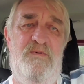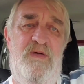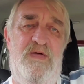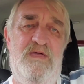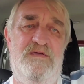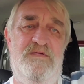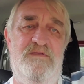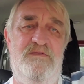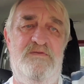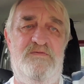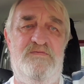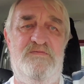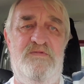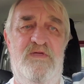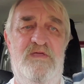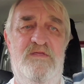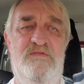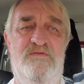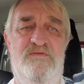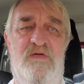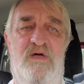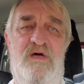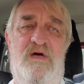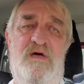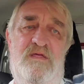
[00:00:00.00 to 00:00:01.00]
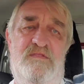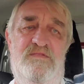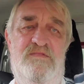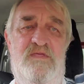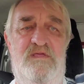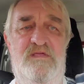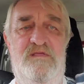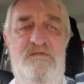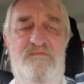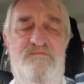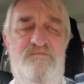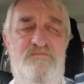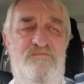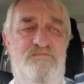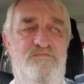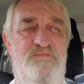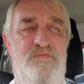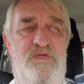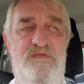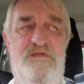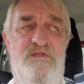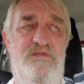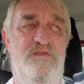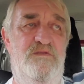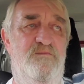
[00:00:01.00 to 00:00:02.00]
Back in the States, they
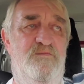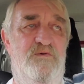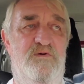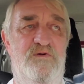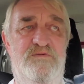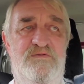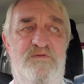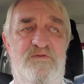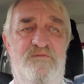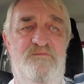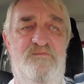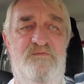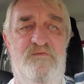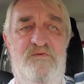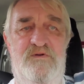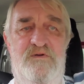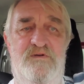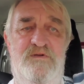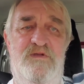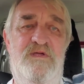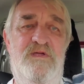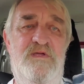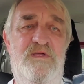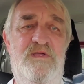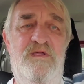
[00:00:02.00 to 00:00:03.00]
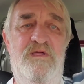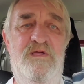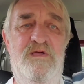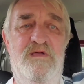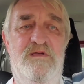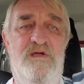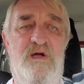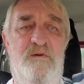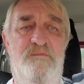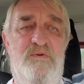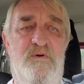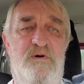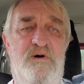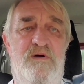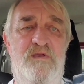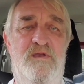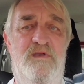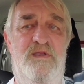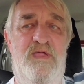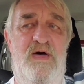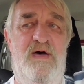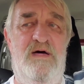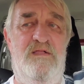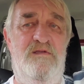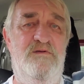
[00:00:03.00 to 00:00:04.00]
can divorce you for a couple
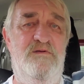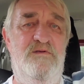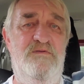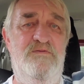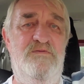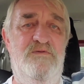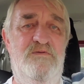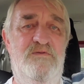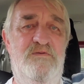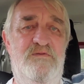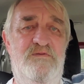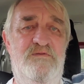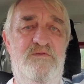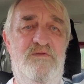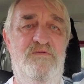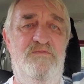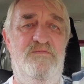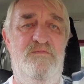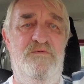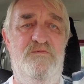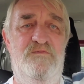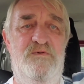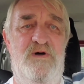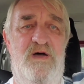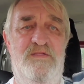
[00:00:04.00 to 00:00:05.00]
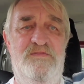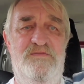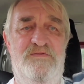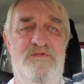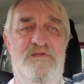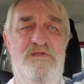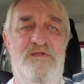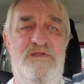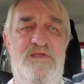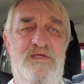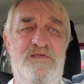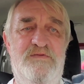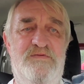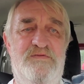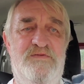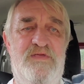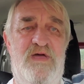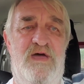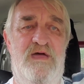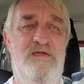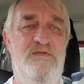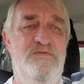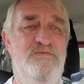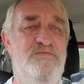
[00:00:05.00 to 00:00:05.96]
$100 and just move on to the next guy.